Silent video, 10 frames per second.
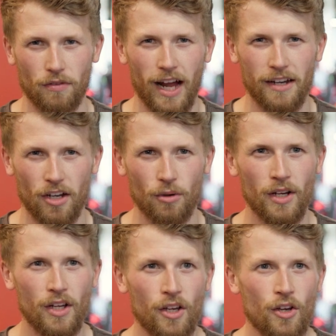of cardio,
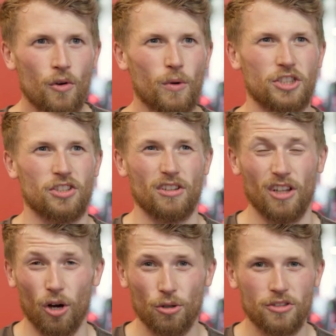which isn't
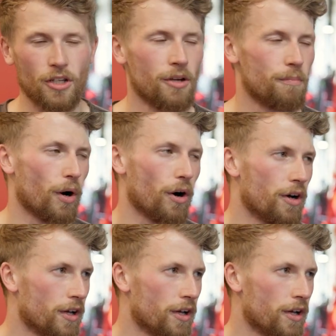loads, but